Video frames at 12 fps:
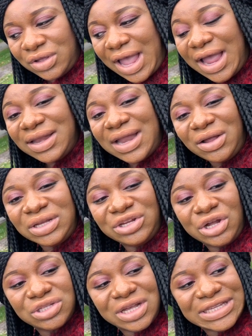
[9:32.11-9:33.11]
And now the
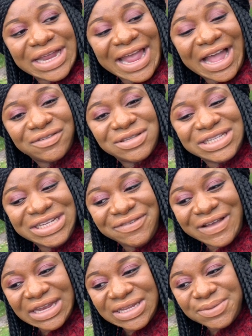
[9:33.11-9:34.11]
doctor said I have to
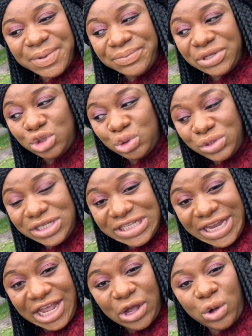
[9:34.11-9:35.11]
deliver this baby
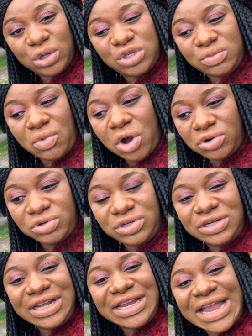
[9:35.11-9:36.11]
today or tomorrow,
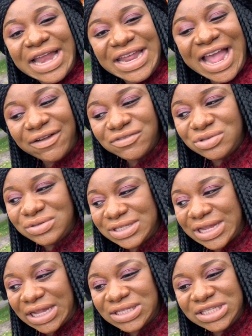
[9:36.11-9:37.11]
that they have to
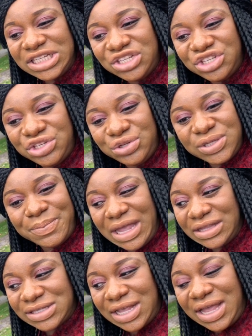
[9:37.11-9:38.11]
start
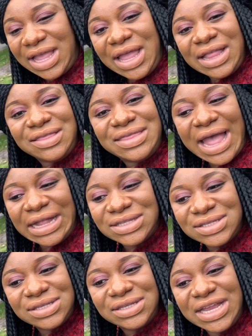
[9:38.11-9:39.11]
inducement,
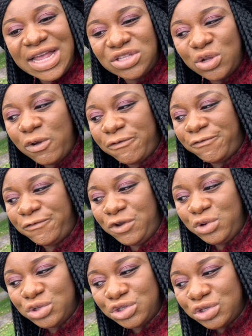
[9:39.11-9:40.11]
that there's no
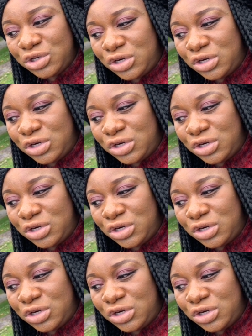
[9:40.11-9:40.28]
fluid